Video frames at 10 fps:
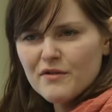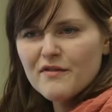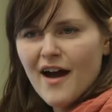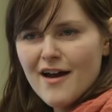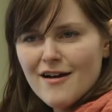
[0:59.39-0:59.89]

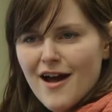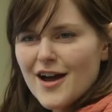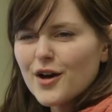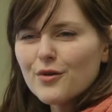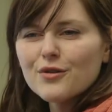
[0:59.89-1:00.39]
something else to
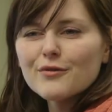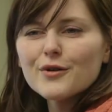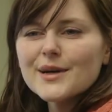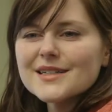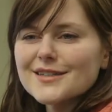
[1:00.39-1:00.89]
learn.
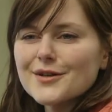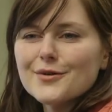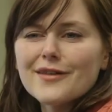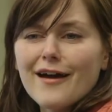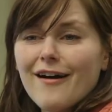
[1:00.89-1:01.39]

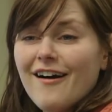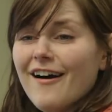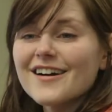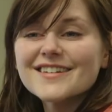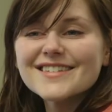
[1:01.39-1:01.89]
And you know,
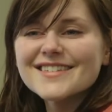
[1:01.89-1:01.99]
once